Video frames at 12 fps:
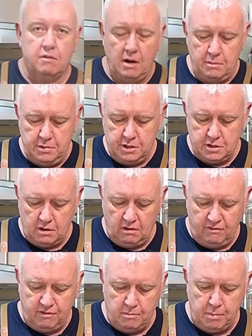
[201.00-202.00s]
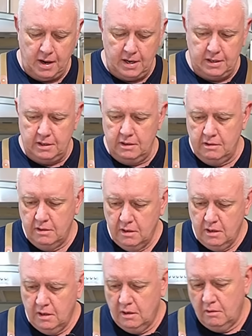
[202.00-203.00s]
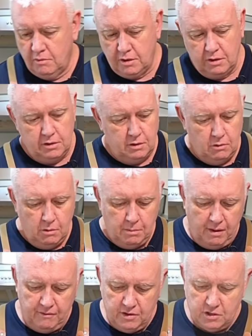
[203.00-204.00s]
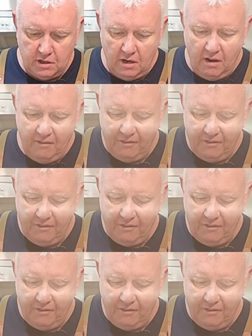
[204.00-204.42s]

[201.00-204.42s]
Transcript: grab yourself a pan. We're going to do a bit of a stir